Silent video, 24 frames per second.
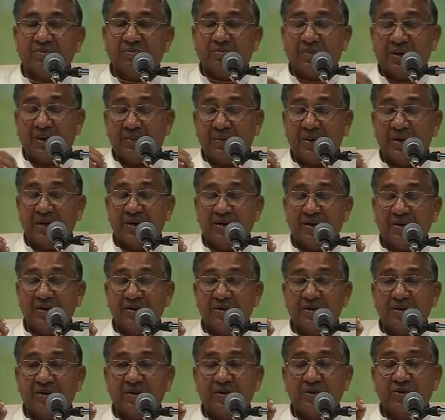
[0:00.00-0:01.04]
Baba
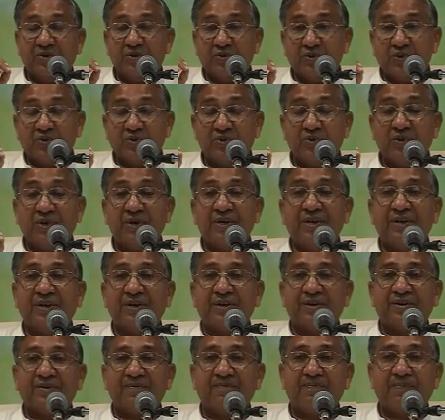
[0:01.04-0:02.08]
used to utter,
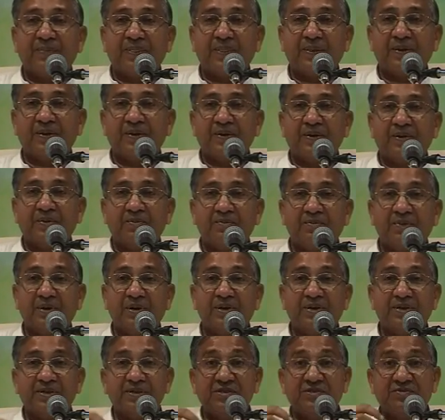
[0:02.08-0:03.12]

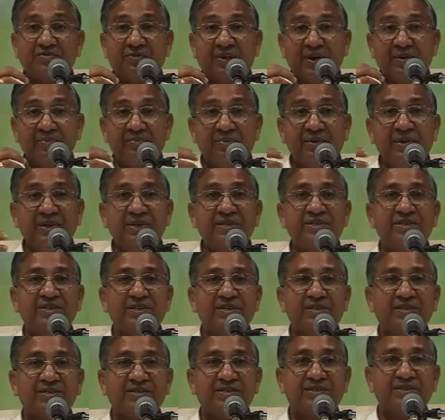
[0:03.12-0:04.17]
but his
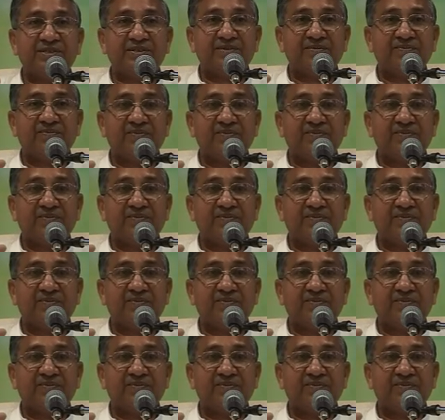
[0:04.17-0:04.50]
vibrations